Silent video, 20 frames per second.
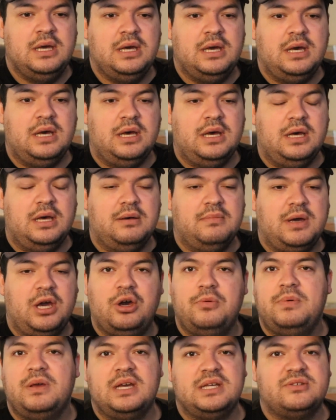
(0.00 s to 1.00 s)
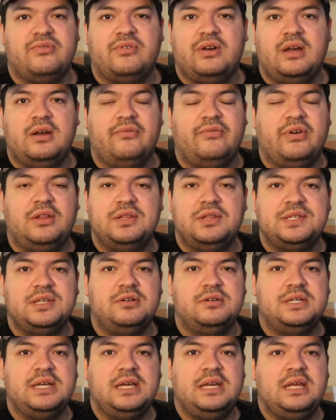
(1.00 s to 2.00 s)
um, I hope you guys uh, found this
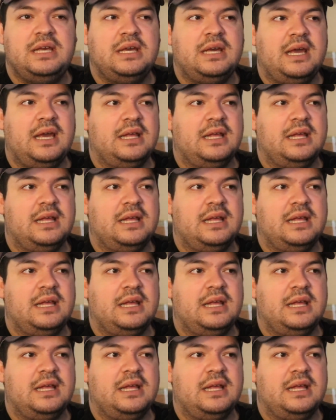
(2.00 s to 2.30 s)
entertaining.